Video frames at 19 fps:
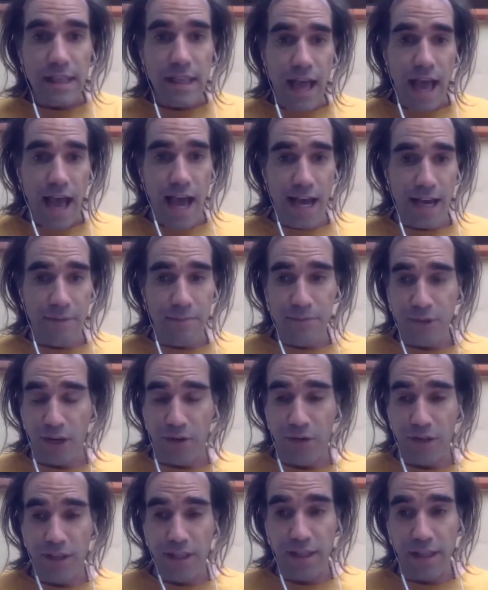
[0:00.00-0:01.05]
Um, so
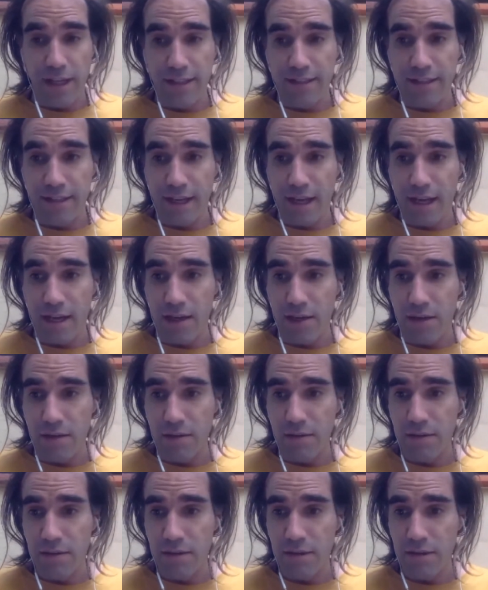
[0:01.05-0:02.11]
I'd really like to
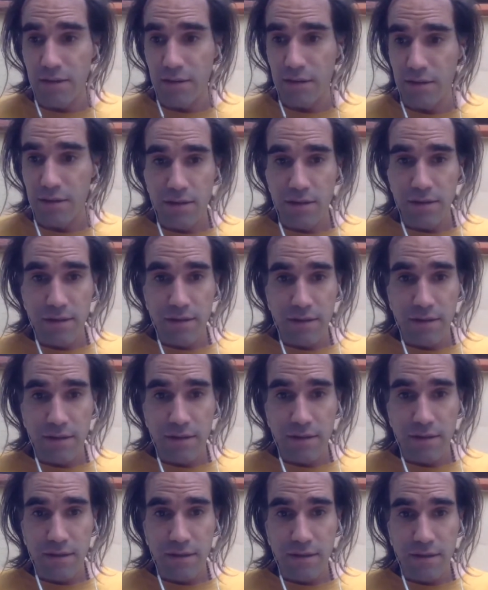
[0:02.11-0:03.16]
know
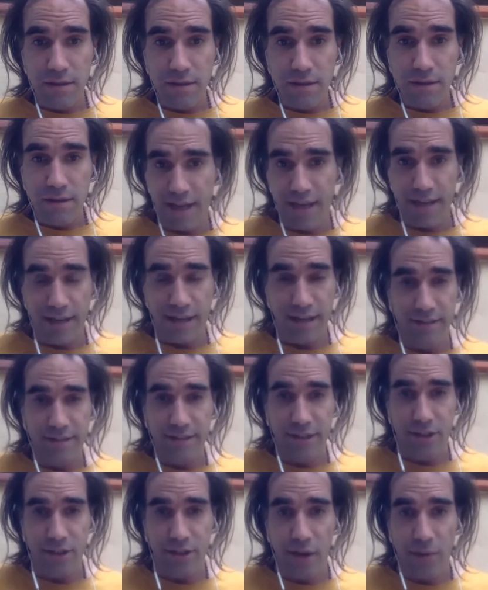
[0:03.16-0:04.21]
the is
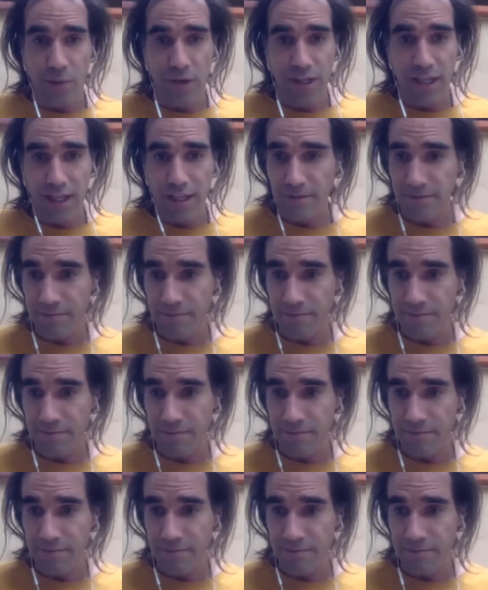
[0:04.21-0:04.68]
still not working.